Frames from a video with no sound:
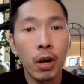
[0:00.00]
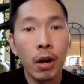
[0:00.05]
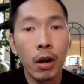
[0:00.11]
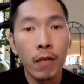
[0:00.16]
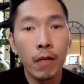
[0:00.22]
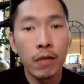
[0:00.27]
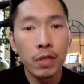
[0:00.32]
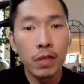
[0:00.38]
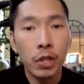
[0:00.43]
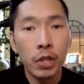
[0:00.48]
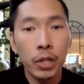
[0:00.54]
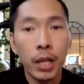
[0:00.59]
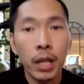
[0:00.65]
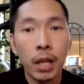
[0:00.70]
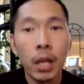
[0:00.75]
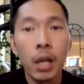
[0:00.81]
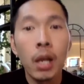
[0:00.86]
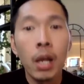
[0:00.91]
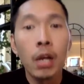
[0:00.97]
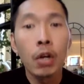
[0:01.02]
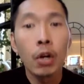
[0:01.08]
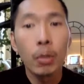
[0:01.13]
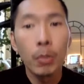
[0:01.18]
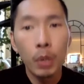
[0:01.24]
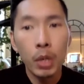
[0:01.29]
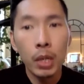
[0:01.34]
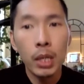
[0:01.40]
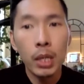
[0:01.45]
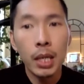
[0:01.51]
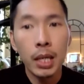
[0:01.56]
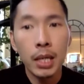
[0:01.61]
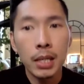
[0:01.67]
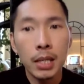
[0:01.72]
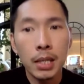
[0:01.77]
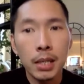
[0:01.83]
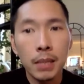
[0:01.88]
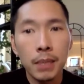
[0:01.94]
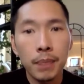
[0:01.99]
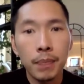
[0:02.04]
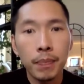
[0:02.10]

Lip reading: of certain communities.